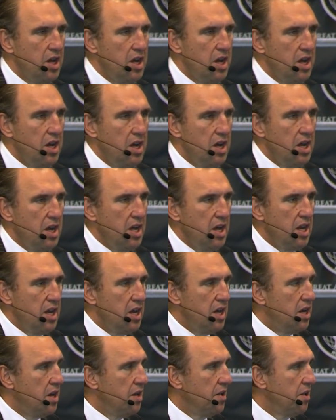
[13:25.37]

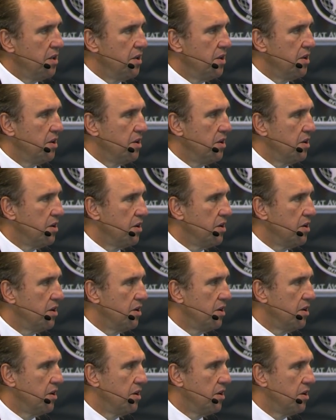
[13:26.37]

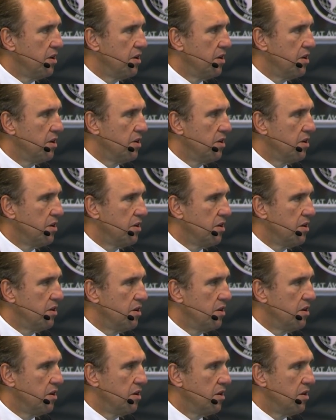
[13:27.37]

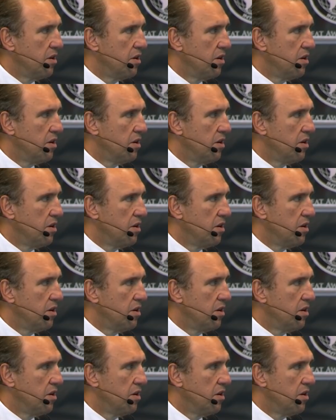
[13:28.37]
Nothing is said.